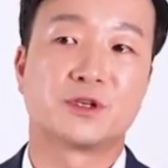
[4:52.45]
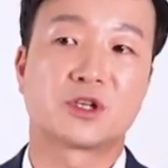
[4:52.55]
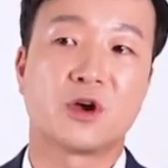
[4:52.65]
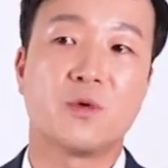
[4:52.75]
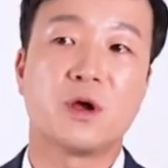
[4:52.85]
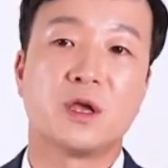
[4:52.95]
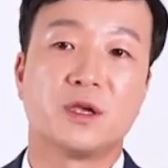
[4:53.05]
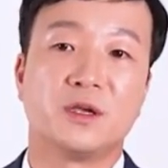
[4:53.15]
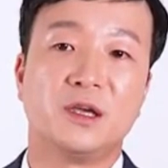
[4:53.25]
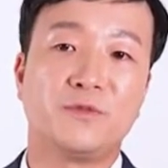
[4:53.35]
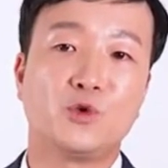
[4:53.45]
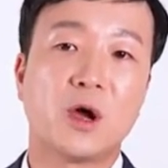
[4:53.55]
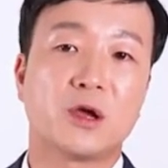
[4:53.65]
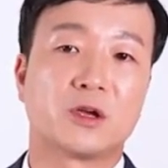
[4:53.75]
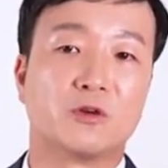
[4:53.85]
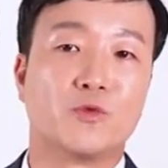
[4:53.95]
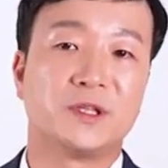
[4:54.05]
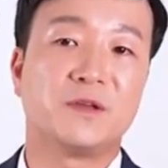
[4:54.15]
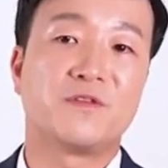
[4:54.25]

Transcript: So if you are already